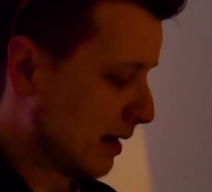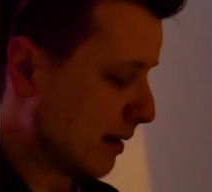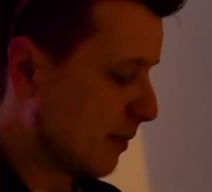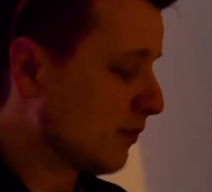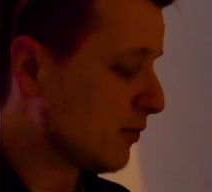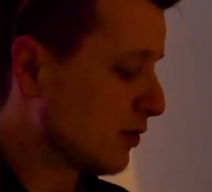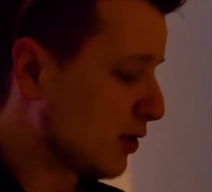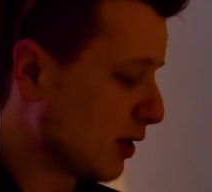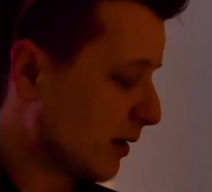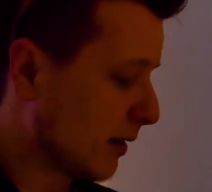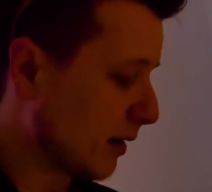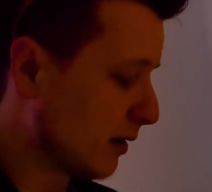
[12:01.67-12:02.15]

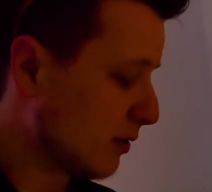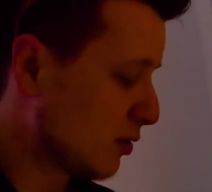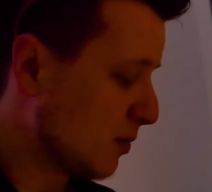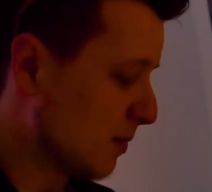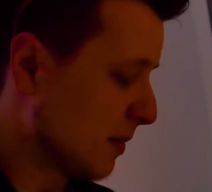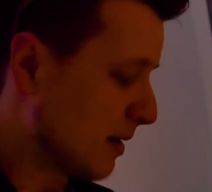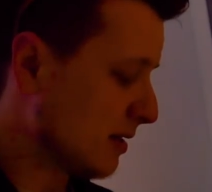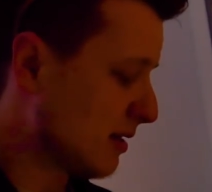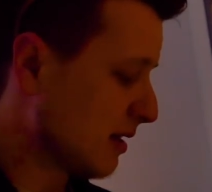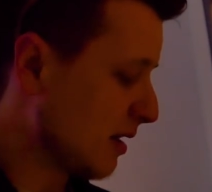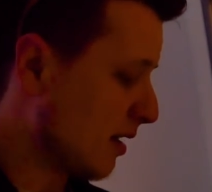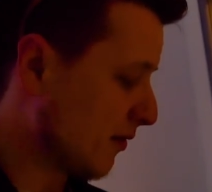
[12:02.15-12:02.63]
I'm talking to
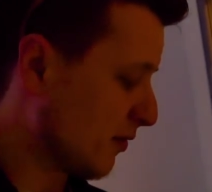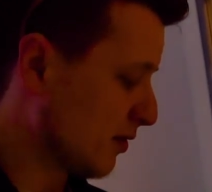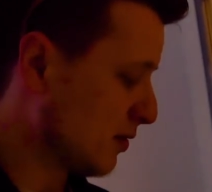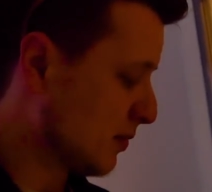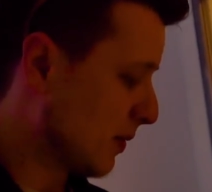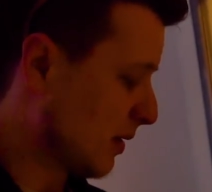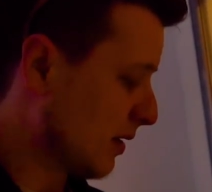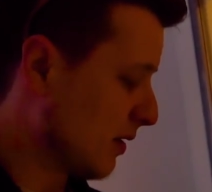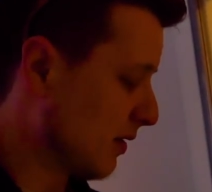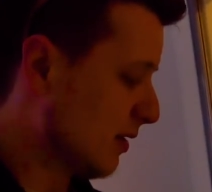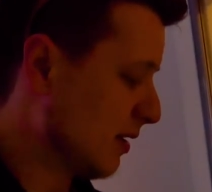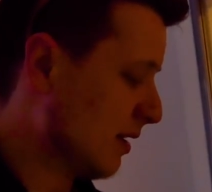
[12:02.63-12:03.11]
myself as
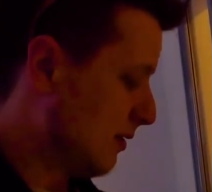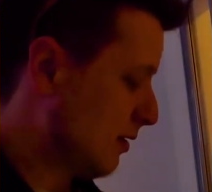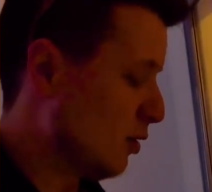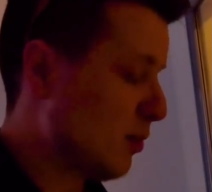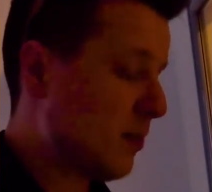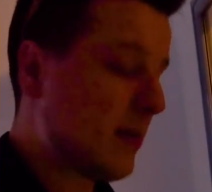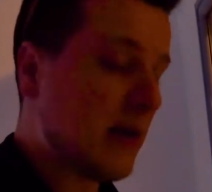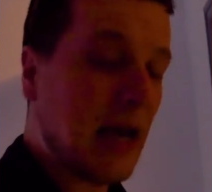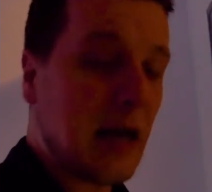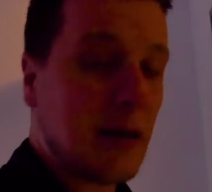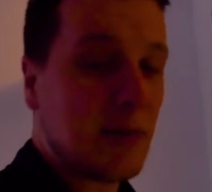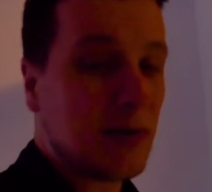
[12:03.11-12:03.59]
well, you'll
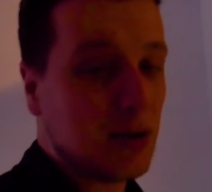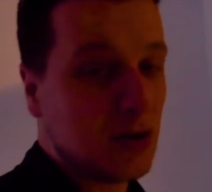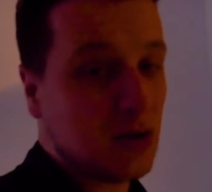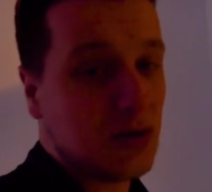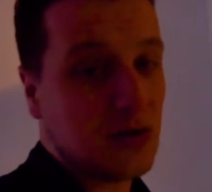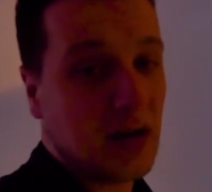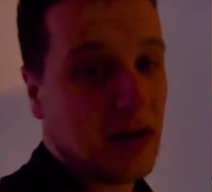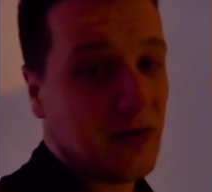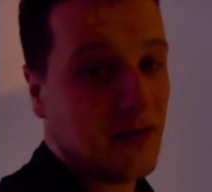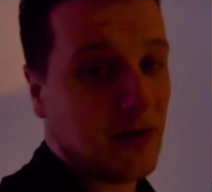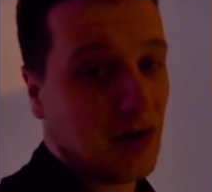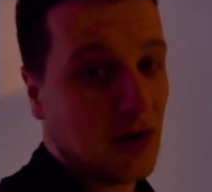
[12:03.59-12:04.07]
be able to
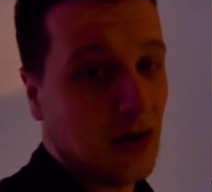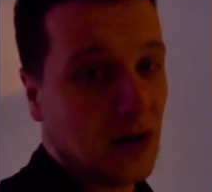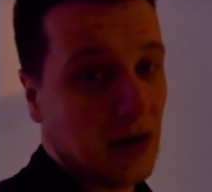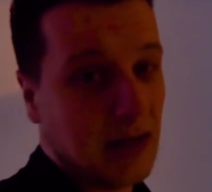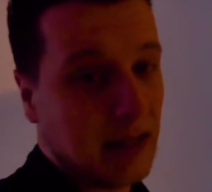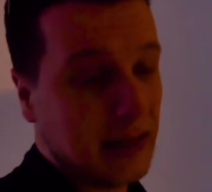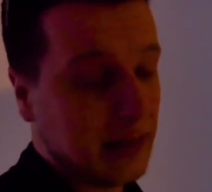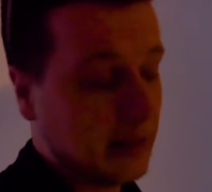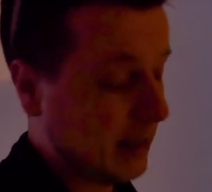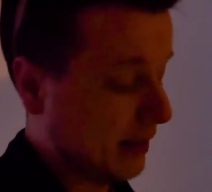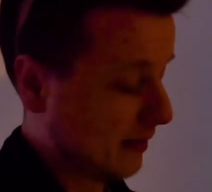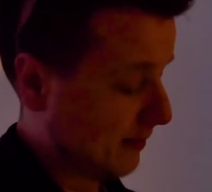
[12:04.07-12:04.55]
drive a car
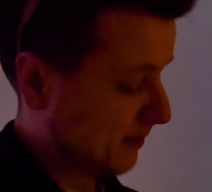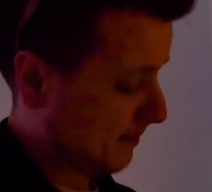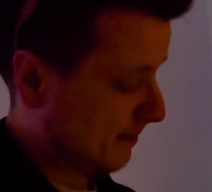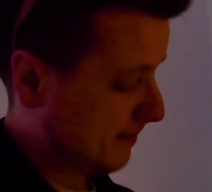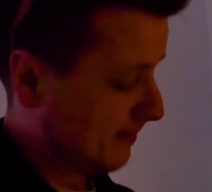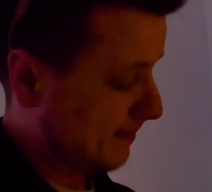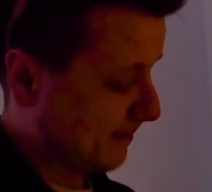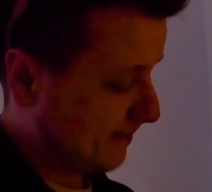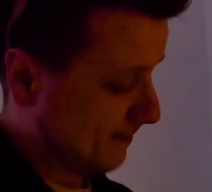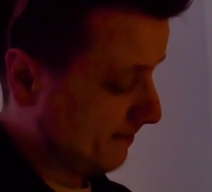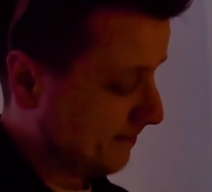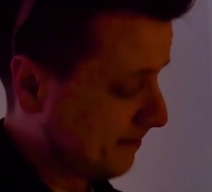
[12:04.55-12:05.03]
like that.
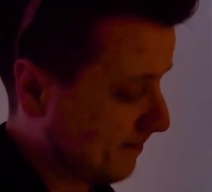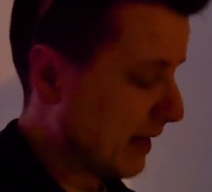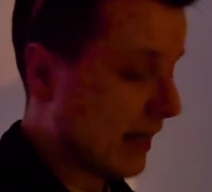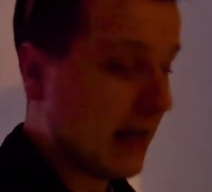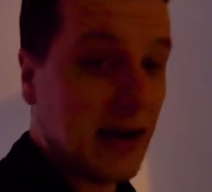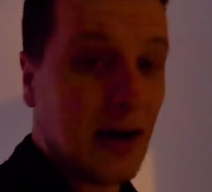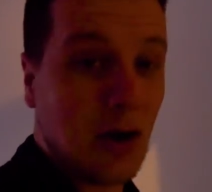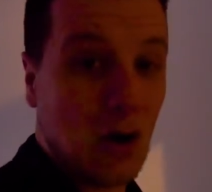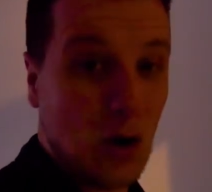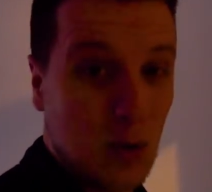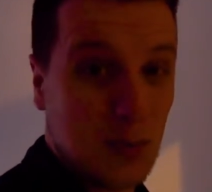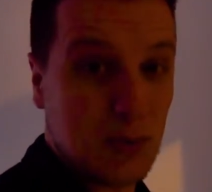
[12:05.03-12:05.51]

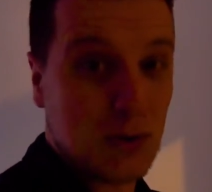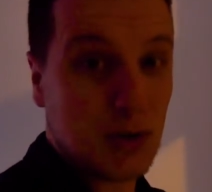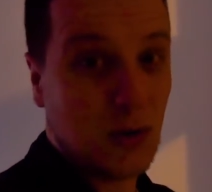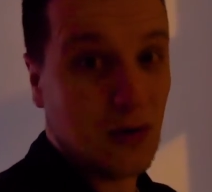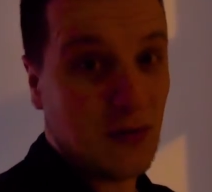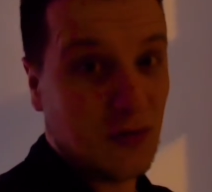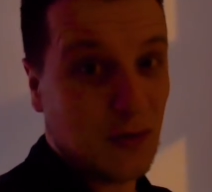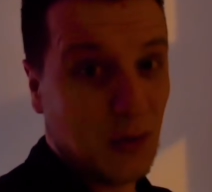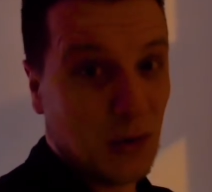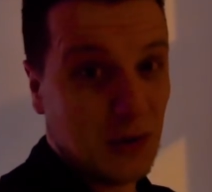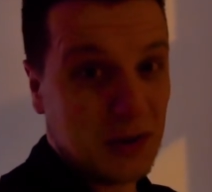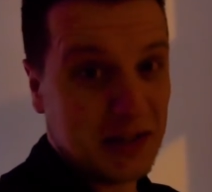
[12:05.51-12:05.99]
And I hope so,
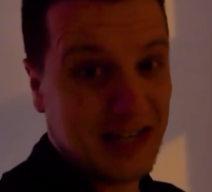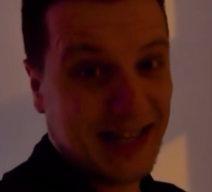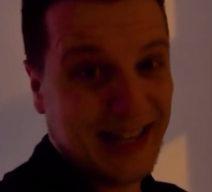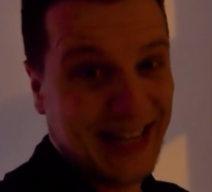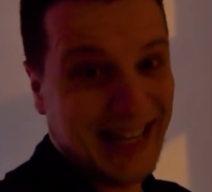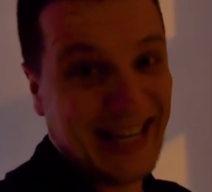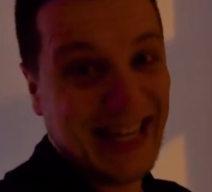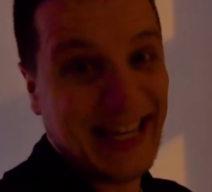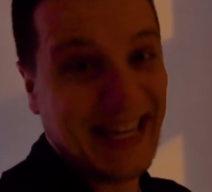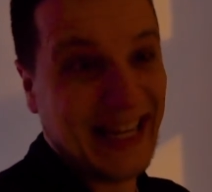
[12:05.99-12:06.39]
of course.